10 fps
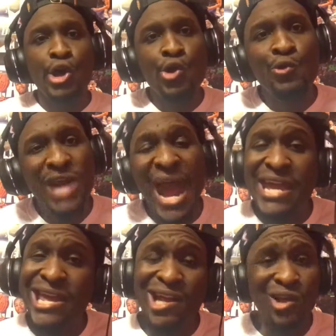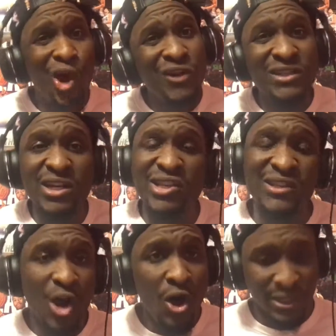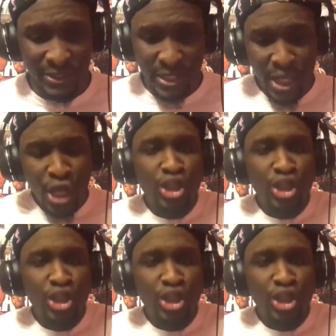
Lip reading: You can't get lost in the sauce.